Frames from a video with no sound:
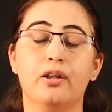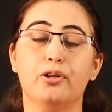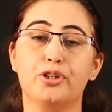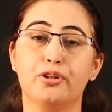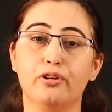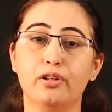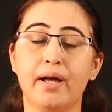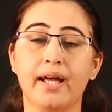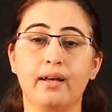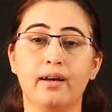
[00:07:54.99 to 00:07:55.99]
Now scheduled
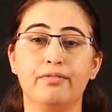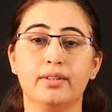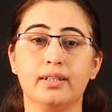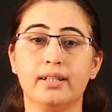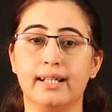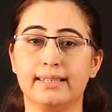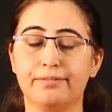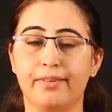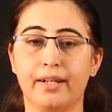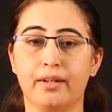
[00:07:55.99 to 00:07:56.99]
bank are further
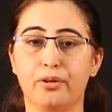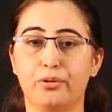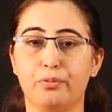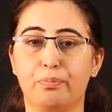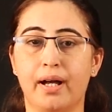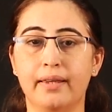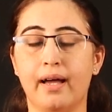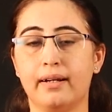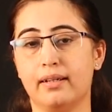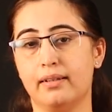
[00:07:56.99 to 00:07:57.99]
classified into two parts,
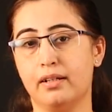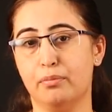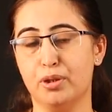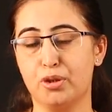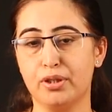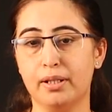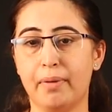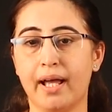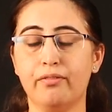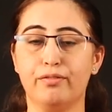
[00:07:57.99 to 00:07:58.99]
that are the commercial
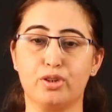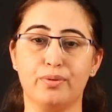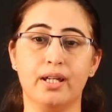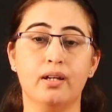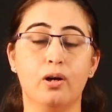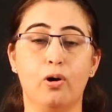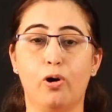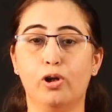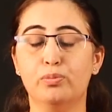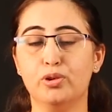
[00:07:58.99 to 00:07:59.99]
bank, which we
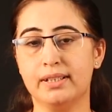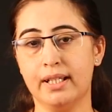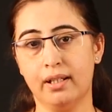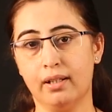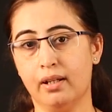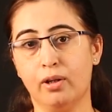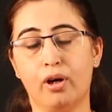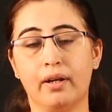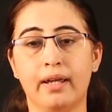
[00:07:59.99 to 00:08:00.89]
almost seen in our